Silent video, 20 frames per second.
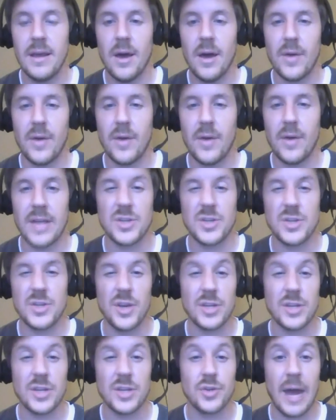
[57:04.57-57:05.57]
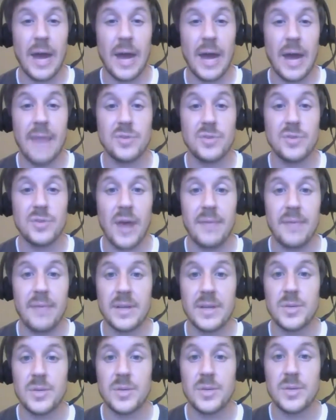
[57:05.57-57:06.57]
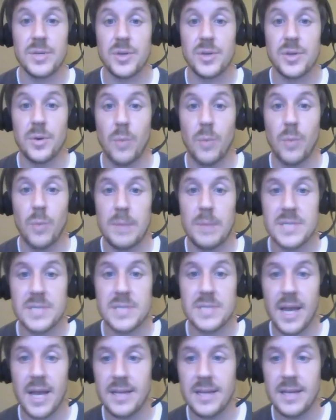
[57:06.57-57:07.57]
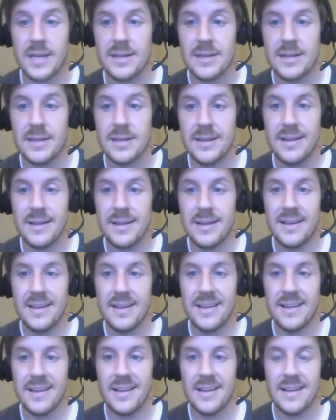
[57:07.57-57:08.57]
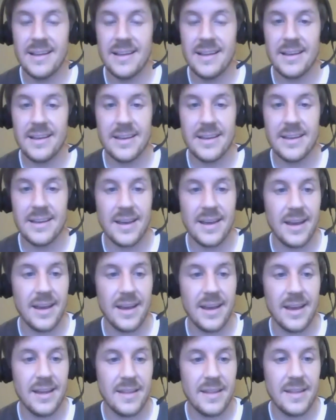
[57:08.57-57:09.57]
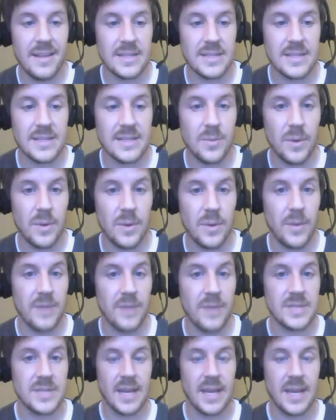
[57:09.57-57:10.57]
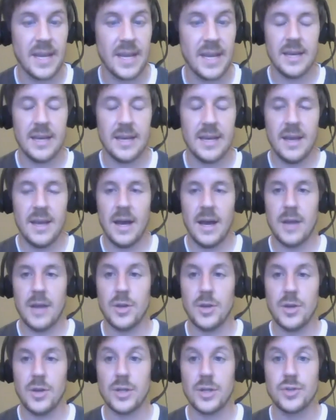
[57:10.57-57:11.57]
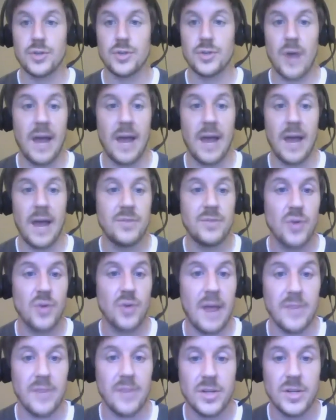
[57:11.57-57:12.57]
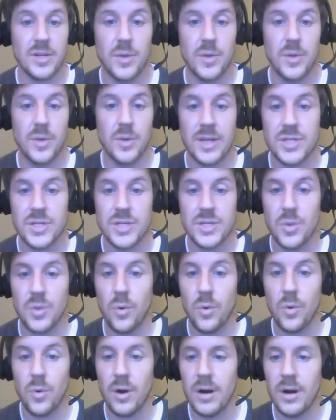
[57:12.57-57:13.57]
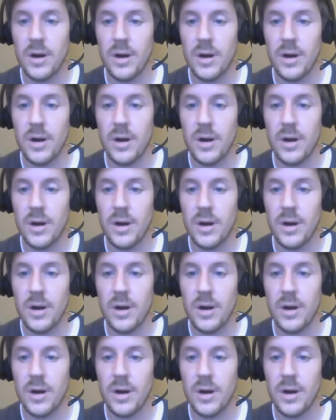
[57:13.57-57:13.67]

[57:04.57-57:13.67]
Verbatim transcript: Okay, so you can drive traffic to a certain website. Okay, that's a one way of saying it. Uh, you can drive traffic to a store.